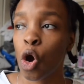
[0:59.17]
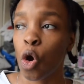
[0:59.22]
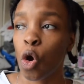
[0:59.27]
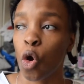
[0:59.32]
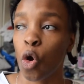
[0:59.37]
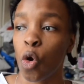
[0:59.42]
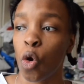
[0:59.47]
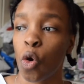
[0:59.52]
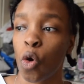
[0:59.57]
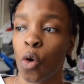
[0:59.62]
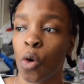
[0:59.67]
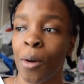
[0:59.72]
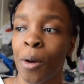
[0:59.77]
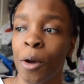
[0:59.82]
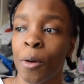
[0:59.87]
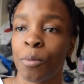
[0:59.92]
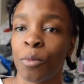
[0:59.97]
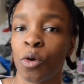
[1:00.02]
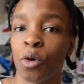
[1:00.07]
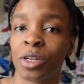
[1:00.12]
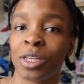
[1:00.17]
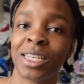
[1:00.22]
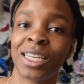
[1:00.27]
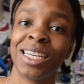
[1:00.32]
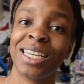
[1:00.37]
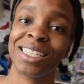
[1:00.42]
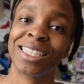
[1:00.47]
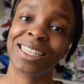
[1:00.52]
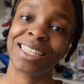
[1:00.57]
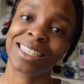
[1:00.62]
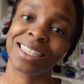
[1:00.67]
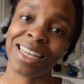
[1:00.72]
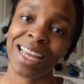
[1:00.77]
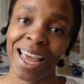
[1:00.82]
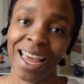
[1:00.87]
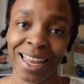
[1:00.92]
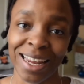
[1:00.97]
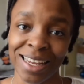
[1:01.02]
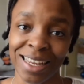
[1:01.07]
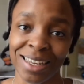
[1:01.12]
or more teaching
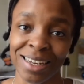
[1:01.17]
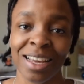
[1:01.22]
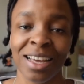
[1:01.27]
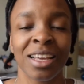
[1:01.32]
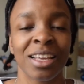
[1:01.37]
tailored.